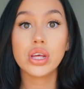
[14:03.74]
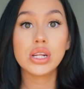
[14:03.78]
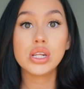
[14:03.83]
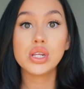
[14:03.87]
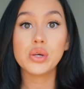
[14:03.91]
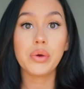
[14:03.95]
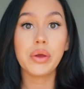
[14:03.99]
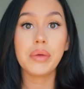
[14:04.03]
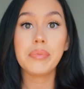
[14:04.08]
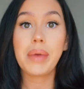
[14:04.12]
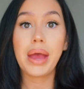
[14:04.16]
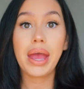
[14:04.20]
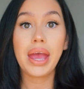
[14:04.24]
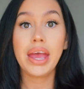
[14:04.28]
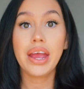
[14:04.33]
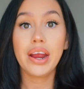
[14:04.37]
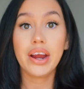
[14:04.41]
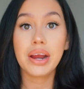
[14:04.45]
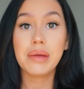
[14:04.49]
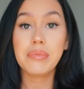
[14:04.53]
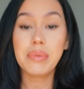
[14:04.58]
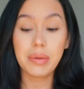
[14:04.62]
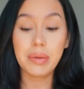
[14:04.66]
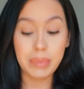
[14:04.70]
doing my hair
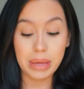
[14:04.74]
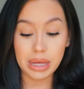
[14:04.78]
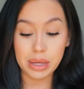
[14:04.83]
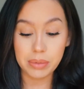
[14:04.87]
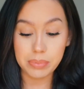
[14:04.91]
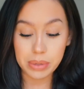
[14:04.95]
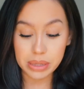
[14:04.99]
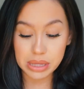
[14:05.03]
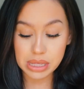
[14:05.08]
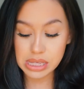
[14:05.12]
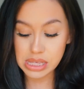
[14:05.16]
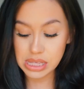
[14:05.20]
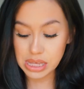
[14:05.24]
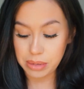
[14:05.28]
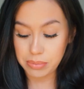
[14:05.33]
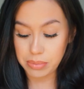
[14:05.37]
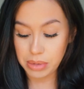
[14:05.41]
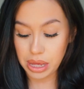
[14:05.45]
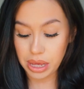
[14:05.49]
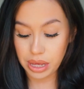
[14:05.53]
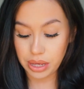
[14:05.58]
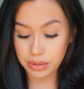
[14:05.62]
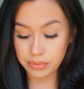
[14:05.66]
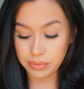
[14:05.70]
and my makeup on the same
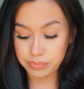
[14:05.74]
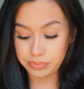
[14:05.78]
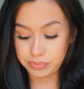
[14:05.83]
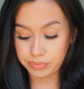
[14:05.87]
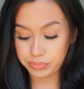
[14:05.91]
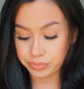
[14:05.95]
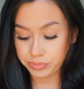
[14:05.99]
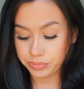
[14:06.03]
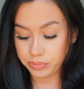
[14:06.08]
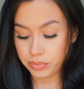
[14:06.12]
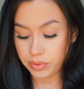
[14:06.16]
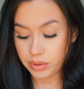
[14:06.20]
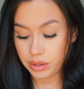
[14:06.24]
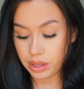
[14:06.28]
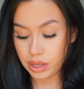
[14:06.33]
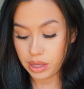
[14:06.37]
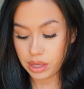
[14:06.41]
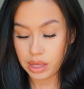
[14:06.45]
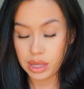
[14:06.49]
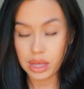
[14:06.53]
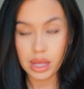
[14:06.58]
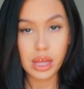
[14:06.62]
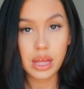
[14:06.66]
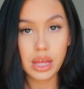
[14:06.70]
day.
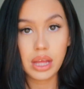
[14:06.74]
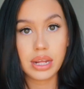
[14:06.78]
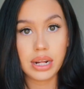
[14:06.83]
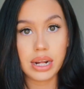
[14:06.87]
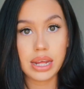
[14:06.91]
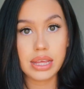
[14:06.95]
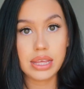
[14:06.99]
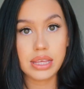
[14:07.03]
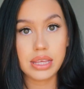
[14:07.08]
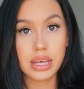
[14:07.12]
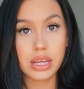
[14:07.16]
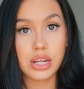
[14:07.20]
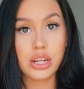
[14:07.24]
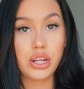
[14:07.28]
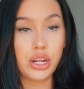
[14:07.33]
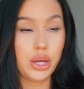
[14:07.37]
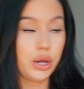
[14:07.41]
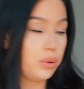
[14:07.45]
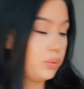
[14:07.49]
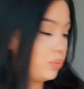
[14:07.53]
Like, no.